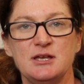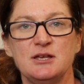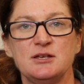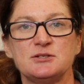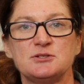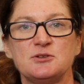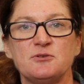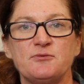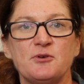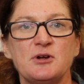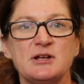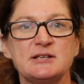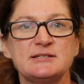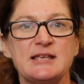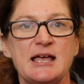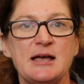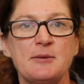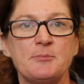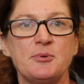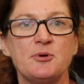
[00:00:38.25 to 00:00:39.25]
So for
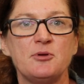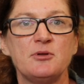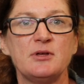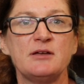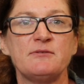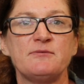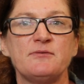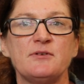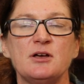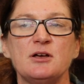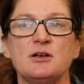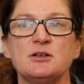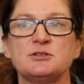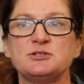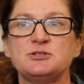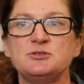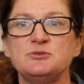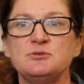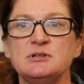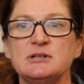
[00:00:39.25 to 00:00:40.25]
example, if a
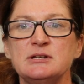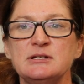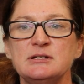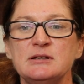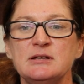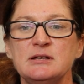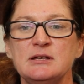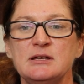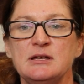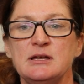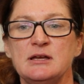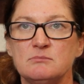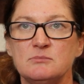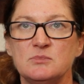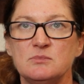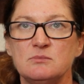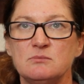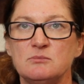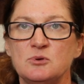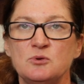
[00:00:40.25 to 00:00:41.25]
student
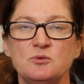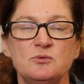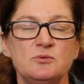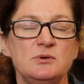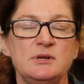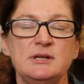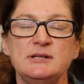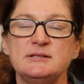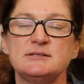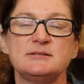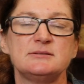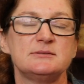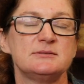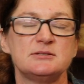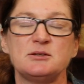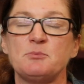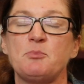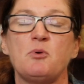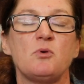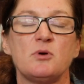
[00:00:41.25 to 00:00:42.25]
who needs
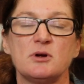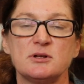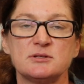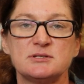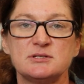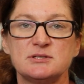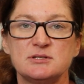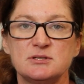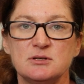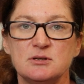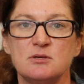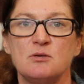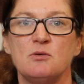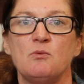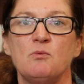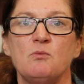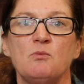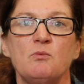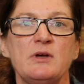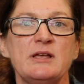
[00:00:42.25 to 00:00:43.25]
supports
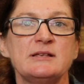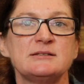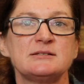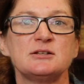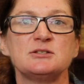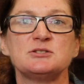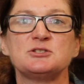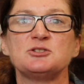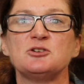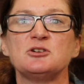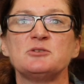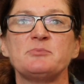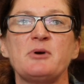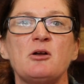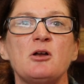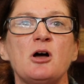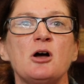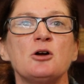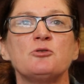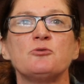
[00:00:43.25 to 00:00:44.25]
is concerned
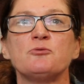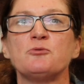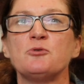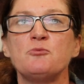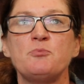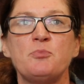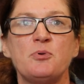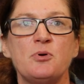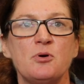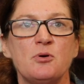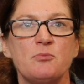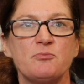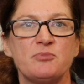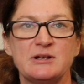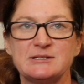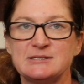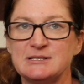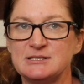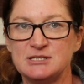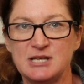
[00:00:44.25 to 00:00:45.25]
about a group
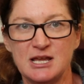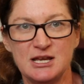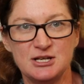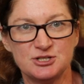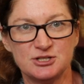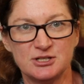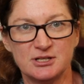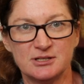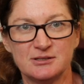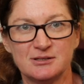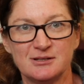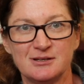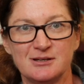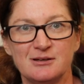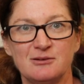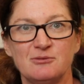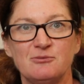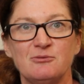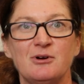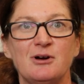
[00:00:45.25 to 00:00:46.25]
presentation,
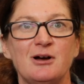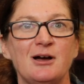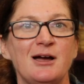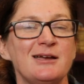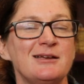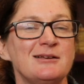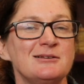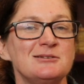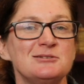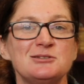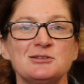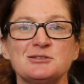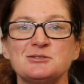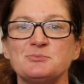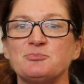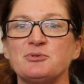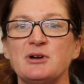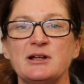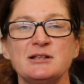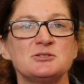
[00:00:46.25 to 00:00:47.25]
I can
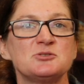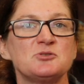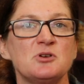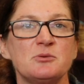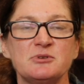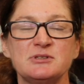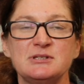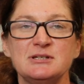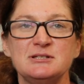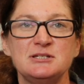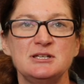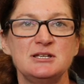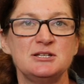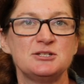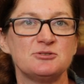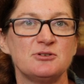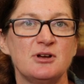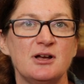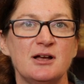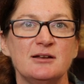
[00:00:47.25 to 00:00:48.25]
just brainstorm with the
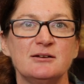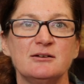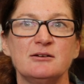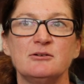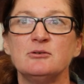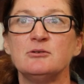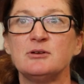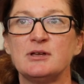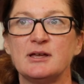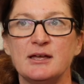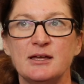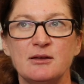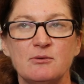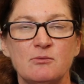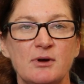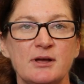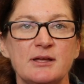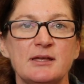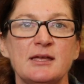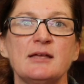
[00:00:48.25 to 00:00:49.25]
teacher on, okay,
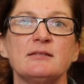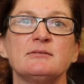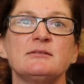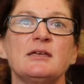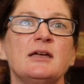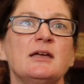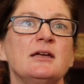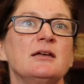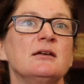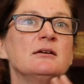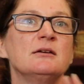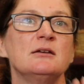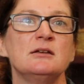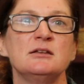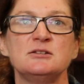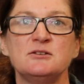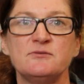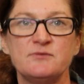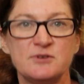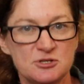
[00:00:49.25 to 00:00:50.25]
why can't they
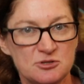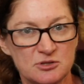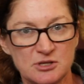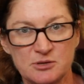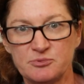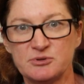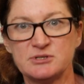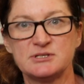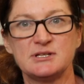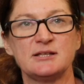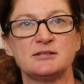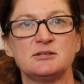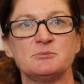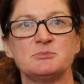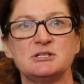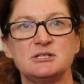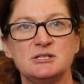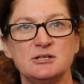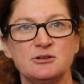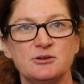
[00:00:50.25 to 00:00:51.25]
individually present the
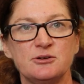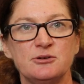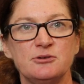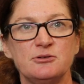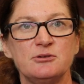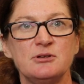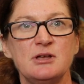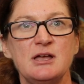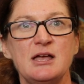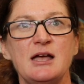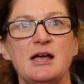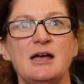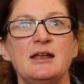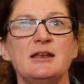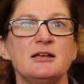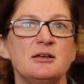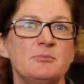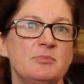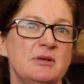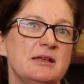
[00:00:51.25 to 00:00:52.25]
material? And
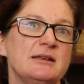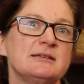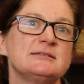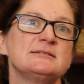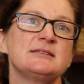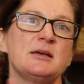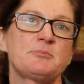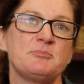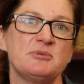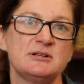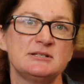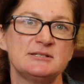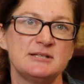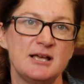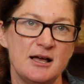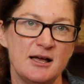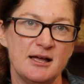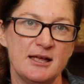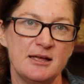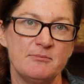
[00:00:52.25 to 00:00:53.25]
it could be at a separate
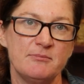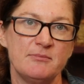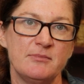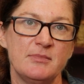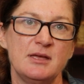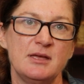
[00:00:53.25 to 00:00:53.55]
time.